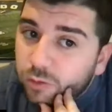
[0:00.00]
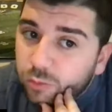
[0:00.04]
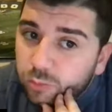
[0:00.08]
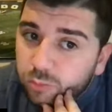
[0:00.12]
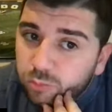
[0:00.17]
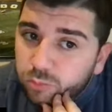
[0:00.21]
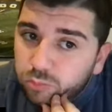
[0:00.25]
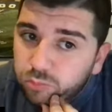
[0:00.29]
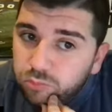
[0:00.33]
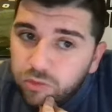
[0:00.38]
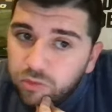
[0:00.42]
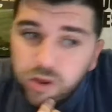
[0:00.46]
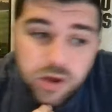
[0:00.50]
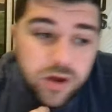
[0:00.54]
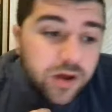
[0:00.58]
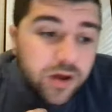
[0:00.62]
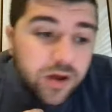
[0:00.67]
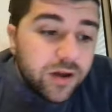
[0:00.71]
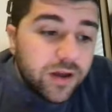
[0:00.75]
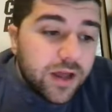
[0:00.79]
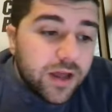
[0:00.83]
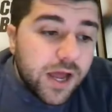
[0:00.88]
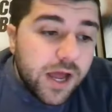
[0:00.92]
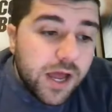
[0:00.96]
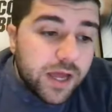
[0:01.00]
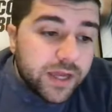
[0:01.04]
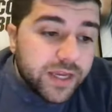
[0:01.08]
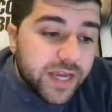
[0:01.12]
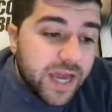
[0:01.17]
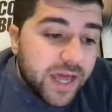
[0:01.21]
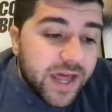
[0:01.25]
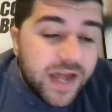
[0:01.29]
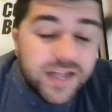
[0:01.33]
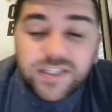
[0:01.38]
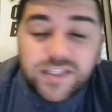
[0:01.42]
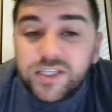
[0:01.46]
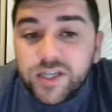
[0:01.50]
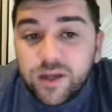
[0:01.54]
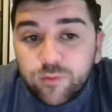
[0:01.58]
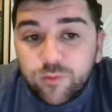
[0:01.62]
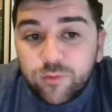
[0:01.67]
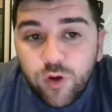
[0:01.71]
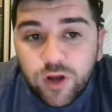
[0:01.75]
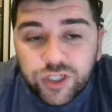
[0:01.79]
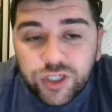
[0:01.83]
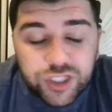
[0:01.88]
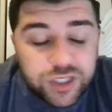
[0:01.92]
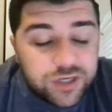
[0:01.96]
oh, yeah, that's a
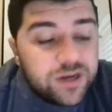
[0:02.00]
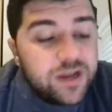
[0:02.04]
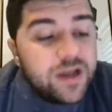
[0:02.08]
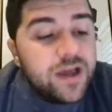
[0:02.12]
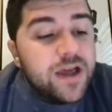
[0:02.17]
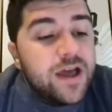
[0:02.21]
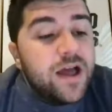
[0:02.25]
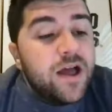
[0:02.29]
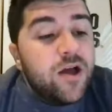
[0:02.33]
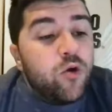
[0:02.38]
dumb question.